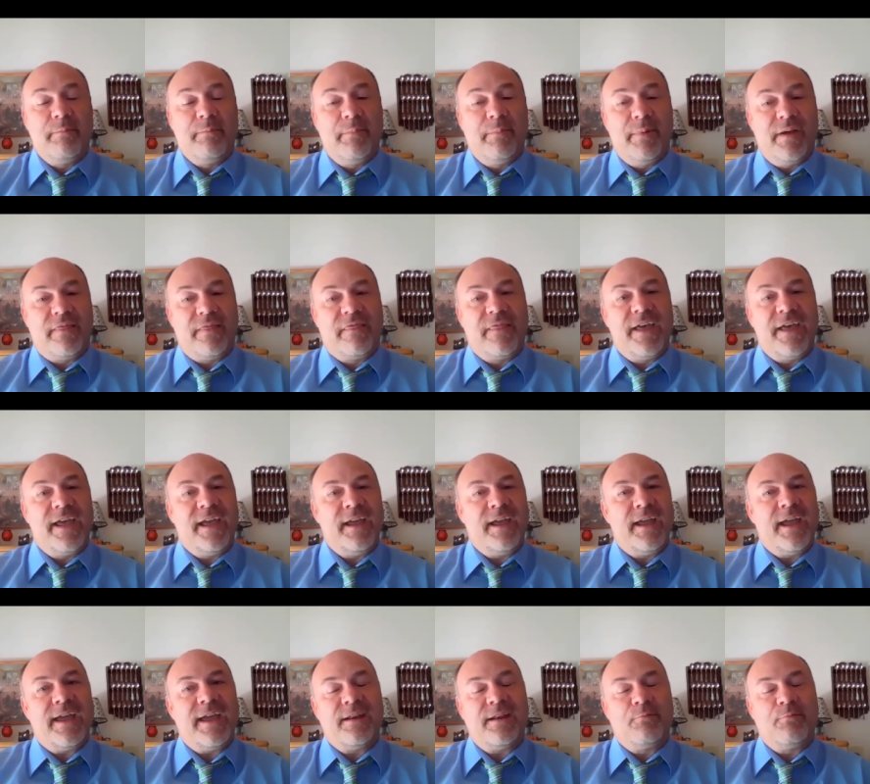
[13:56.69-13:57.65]
But
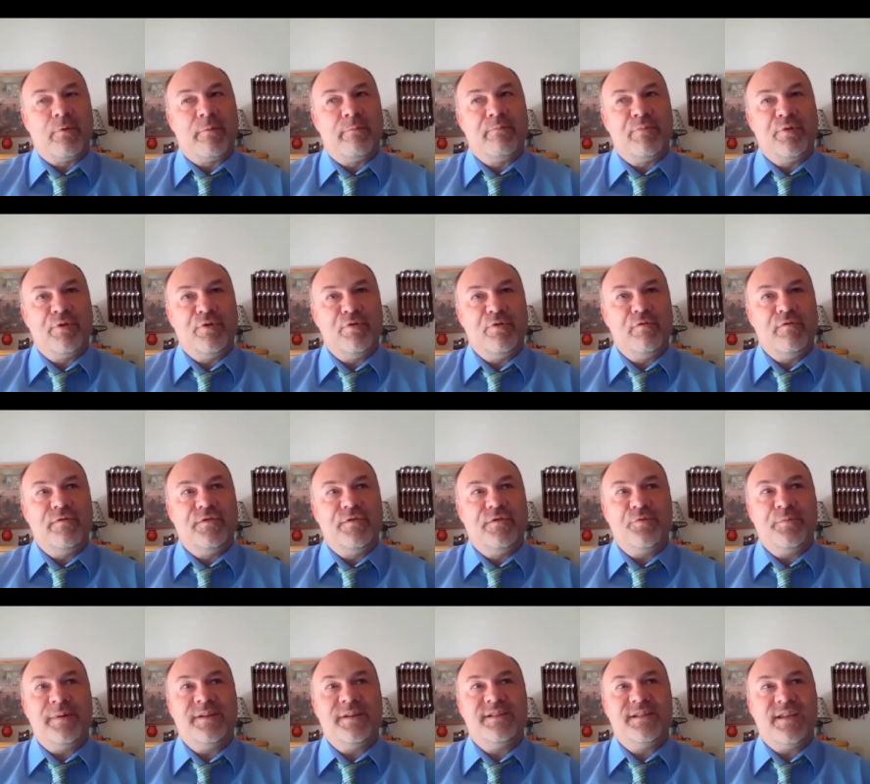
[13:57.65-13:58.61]
they had removed
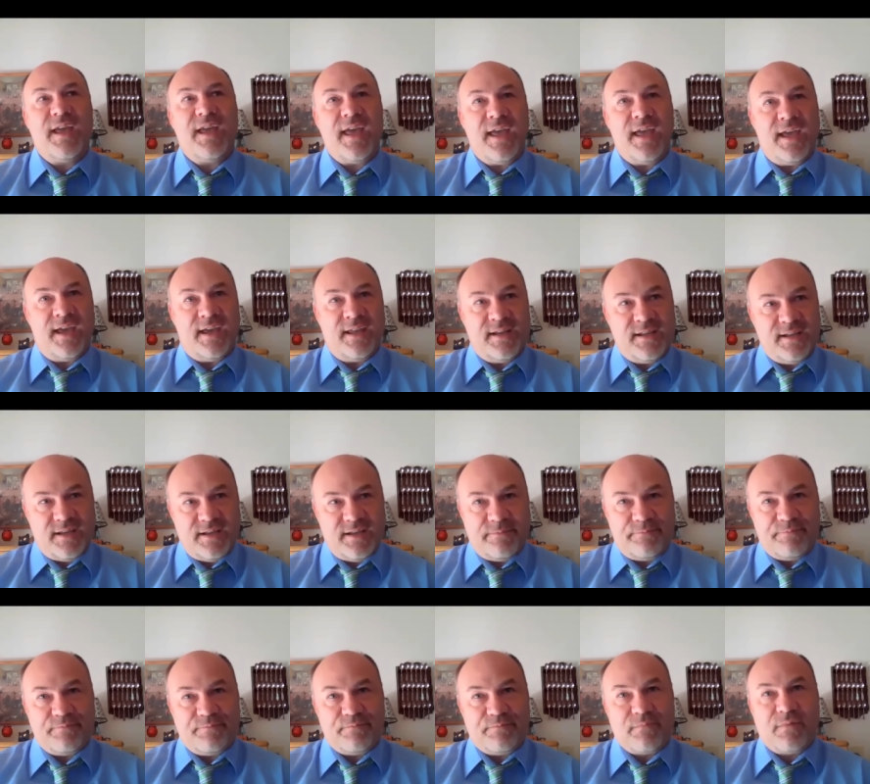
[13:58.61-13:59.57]
Umi's head
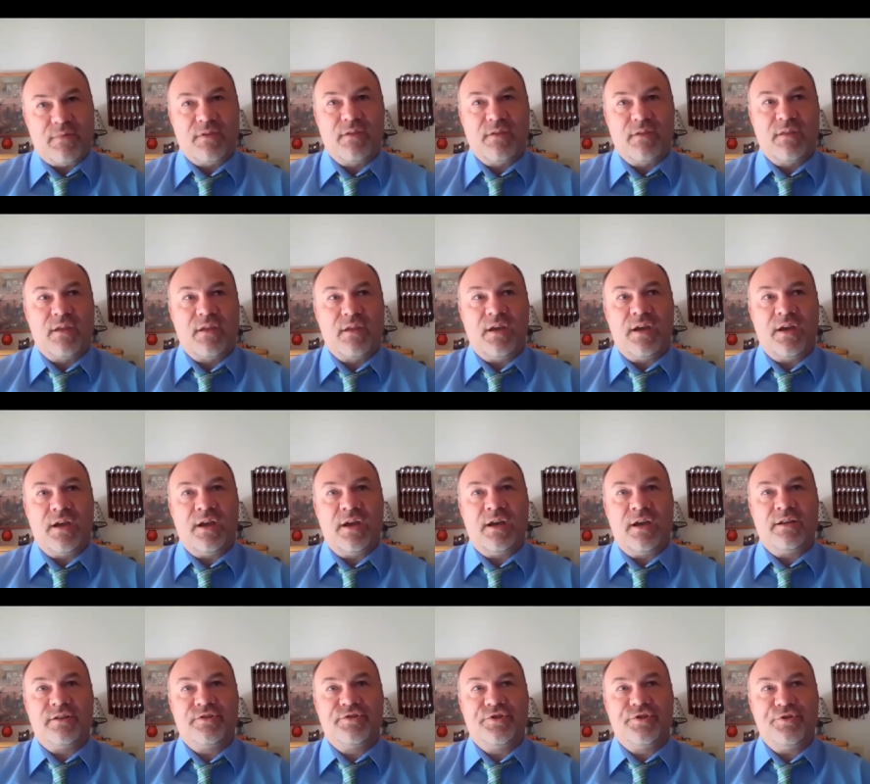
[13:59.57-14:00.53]

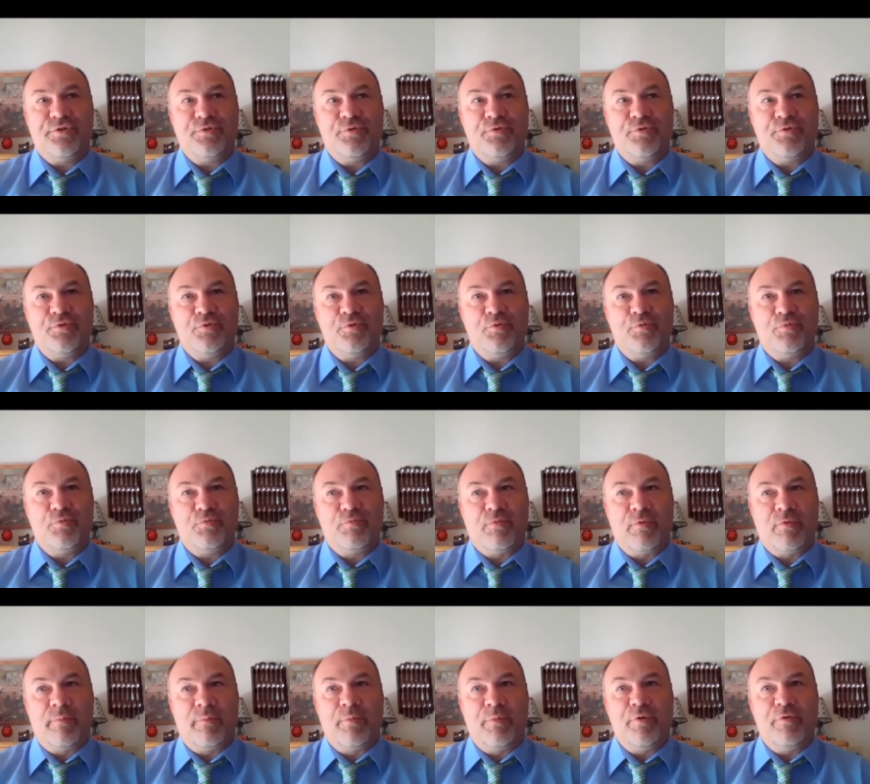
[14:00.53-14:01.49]
uh, to
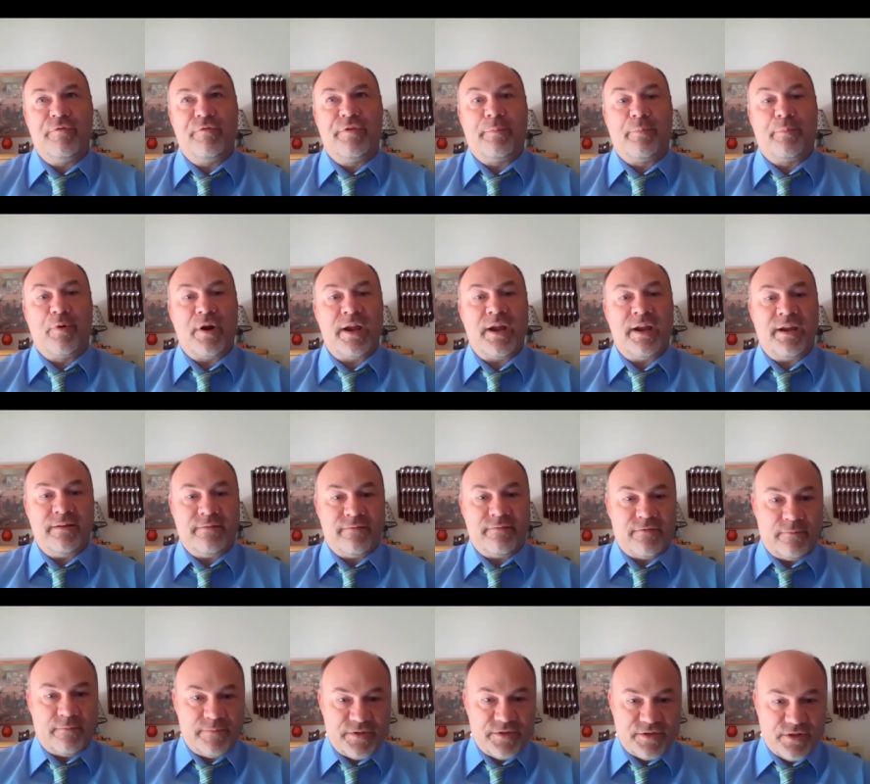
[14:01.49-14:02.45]
remove the brain
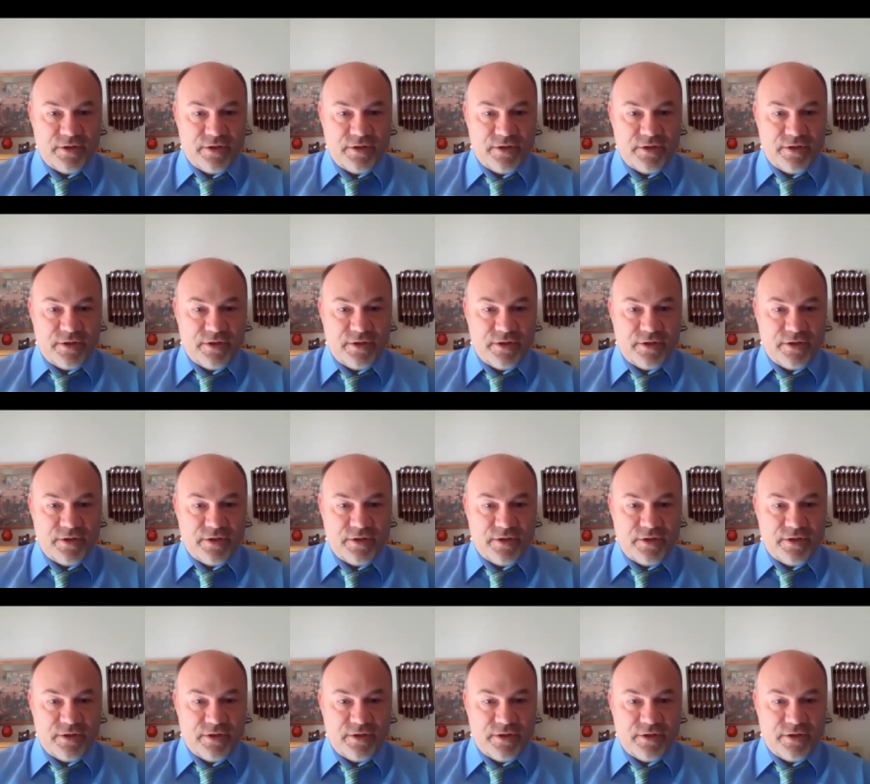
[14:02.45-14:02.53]
from the